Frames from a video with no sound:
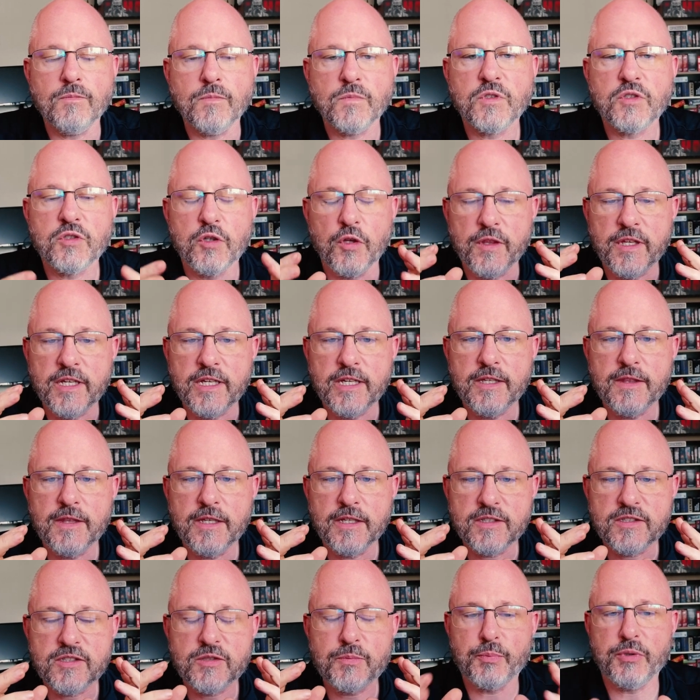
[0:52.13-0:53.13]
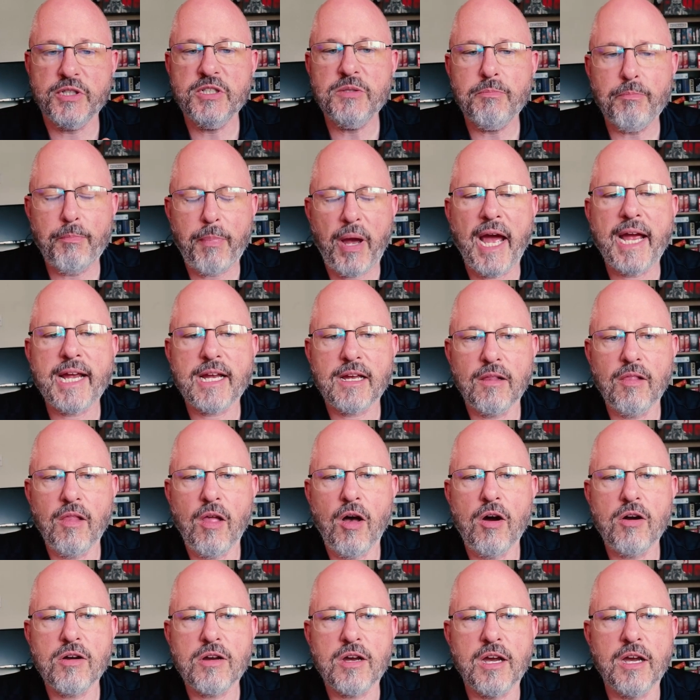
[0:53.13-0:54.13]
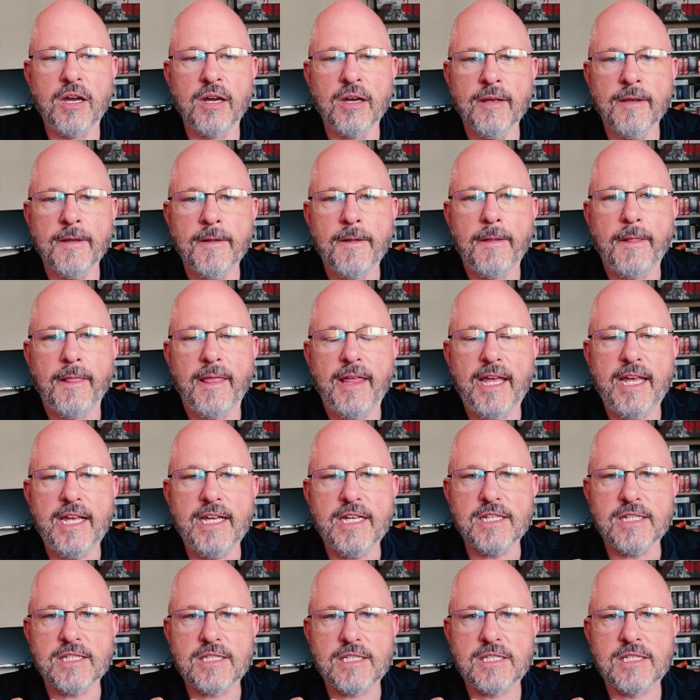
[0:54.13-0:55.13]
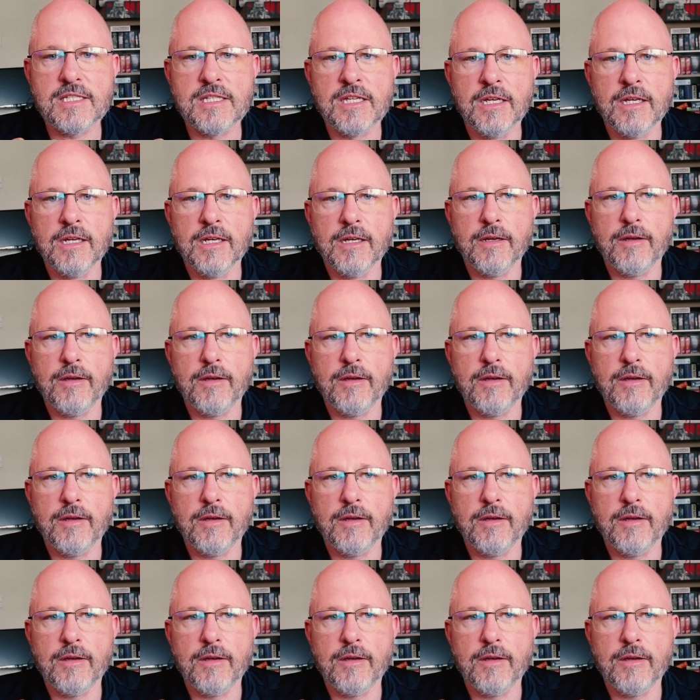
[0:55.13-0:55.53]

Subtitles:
So the sprint backlog is